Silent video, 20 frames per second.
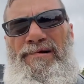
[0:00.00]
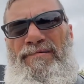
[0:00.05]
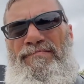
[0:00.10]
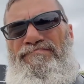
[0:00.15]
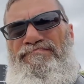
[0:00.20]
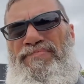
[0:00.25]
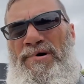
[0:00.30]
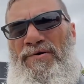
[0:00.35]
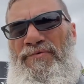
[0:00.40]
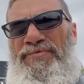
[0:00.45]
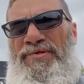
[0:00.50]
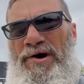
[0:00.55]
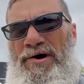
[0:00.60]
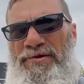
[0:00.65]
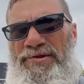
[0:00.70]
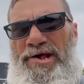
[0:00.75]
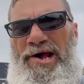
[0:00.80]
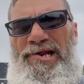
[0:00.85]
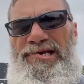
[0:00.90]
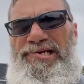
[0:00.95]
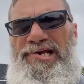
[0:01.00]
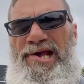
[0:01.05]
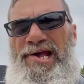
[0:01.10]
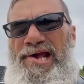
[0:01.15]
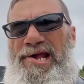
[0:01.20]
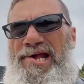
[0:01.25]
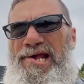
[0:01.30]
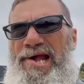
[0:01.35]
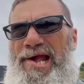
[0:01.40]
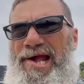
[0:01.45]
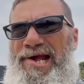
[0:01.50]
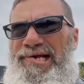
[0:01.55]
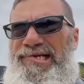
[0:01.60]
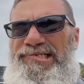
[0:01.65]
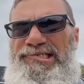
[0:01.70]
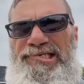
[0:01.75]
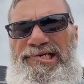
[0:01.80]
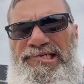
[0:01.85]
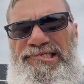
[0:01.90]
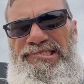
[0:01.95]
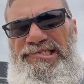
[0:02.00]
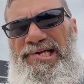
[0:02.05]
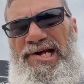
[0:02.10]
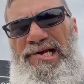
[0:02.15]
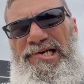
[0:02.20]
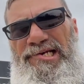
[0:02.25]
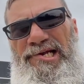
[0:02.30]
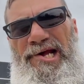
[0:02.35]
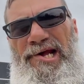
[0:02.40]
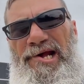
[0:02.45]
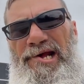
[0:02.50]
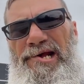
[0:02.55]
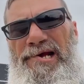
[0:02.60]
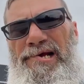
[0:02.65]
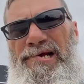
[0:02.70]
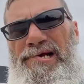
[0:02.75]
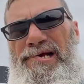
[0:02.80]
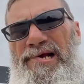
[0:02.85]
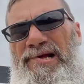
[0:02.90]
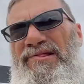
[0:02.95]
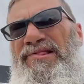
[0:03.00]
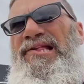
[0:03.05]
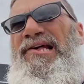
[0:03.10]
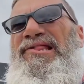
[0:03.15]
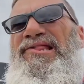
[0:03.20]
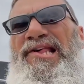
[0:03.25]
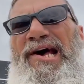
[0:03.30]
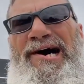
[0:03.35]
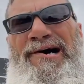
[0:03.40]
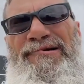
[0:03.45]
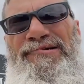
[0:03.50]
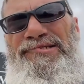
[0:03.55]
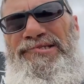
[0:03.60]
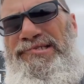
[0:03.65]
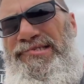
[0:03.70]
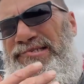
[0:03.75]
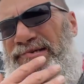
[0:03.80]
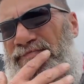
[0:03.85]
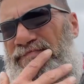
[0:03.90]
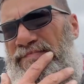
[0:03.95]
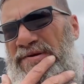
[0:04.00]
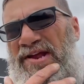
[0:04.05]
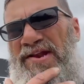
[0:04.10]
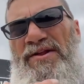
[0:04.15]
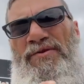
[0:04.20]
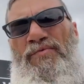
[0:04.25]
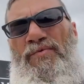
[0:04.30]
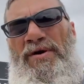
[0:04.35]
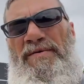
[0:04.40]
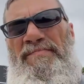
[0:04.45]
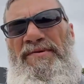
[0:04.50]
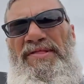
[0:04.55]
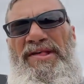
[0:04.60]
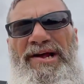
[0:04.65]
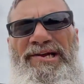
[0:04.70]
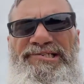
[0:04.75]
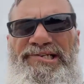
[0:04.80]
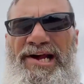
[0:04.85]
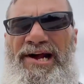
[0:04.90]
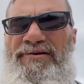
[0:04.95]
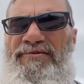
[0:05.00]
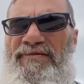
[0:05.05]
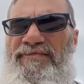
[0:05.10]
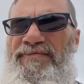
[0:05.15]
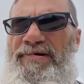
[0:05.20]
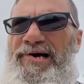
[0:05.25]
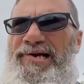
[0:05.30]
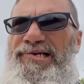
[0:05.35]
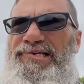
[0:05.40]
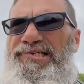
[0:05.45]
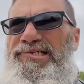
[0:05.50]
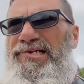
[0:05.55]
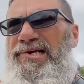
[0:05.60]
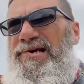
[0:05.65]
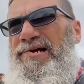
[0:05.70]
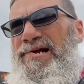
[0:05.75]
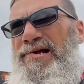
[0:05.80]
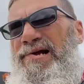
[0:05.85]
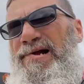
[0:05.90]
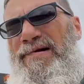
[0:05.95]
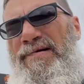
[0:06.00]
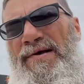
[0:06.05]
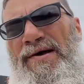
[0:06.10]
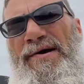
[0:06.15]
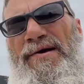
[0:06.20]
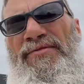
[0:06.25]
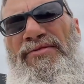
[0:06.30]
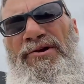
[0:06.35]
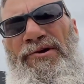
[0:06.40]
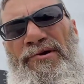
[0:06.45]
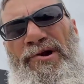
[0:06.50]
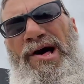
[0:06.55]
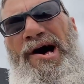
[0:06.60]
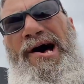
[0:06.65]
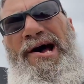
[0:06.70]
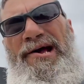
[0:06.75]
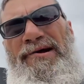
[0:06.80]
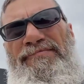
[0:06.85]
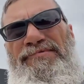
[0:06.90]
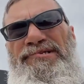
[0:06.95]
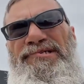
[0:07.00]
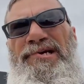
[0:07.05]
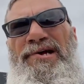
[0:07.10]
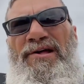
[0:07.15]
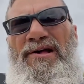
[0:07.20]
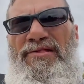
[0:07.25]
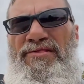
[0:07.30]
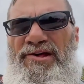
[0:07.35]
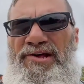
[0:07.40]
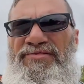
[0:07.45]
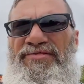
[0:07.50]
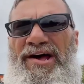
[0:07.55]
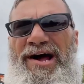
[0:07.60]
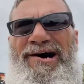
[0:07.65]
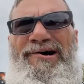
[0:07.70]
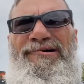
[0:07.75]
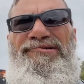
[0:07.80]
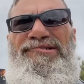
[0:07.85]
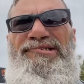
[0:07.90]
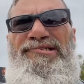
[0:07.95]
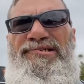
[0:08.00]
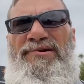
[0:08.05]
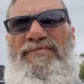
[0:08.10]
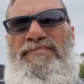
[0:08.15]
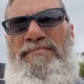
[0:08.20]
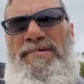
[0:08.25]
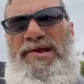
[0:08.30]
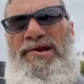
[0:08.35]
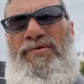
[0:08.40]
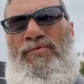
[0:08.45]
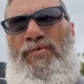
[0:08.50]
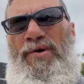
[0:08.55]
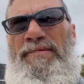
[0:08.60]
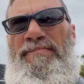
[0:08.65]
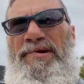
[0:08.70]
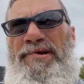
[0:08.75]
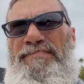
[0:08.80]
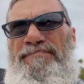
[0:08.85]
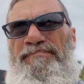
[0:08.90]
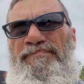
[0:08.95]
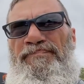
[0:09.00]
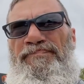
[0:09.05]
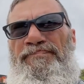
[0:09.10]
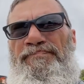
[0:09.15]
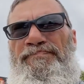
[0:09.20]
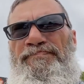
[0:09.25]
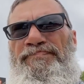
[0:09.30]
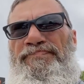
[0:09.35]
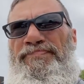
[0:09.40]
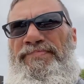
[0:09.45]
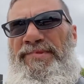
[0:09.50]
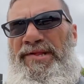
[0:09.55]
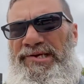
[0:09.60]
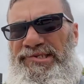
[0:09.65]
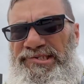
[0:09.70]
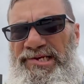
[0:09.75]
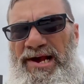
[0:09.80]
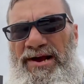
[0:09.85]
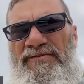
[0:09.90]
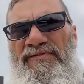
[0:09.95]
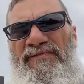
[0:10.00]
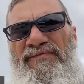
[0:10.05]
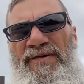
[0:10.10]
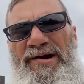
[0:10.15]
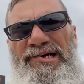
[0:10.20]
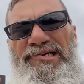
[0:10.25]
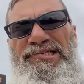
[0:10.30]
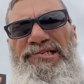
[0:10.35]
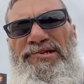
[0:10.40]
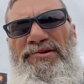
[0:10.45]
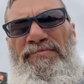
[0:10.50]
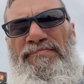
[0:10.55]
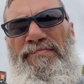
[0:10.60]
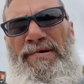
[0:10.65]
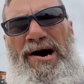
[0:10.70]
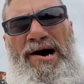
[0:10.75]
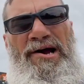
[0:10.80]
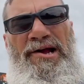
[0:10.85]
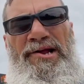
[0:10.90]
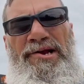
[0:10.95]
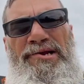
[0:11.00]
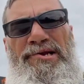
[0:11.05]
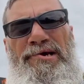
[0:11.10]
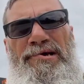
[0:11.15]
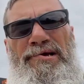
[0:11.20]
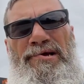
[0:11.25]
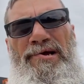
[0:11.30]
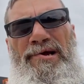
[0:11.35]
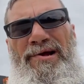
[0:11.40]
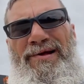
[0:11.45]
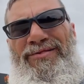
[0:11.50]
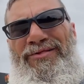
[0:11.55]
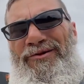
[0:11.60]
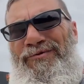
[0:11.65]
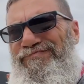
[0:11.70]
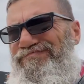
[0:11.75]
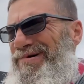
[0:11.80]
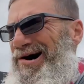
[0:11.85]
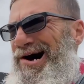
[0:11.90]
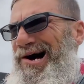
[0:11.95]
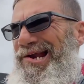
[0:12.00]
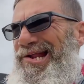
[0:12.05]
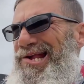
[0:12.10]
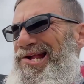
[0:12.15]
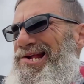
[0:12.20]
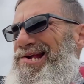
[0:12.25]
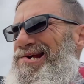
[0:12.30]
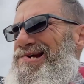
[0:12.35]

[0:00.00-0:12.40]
both on that day and since that day. The thousands of men and women that sacrificed their lives, the thousands of men and women that sacrificed their mind, their body,